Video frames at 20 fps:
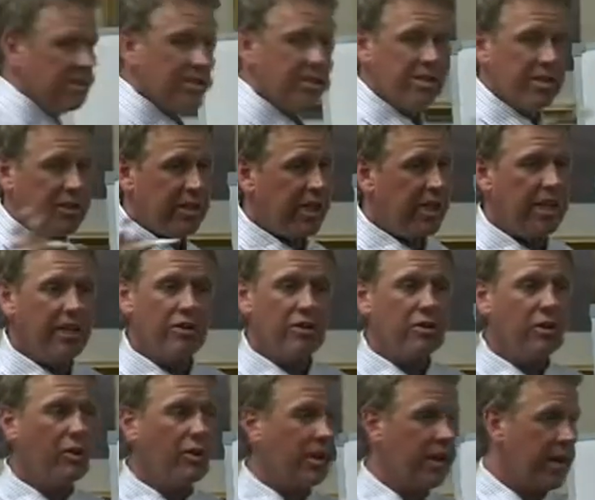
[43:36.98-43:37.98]
This is in any
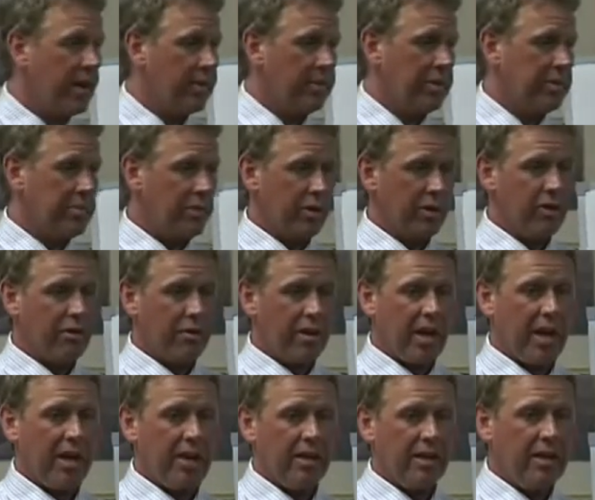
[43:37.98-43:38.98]
neuroanatomy book,
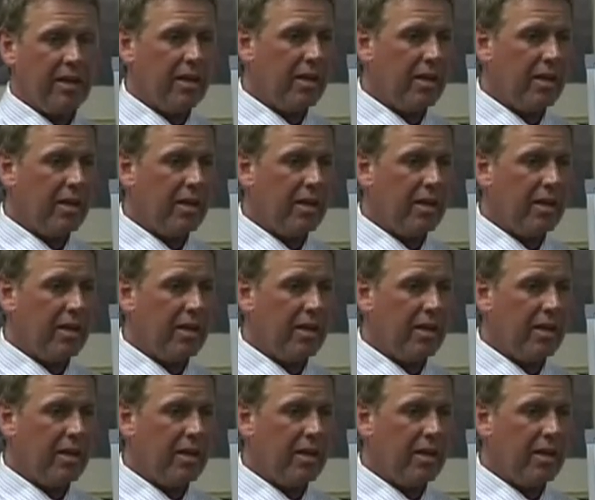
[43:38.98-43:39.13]
okay?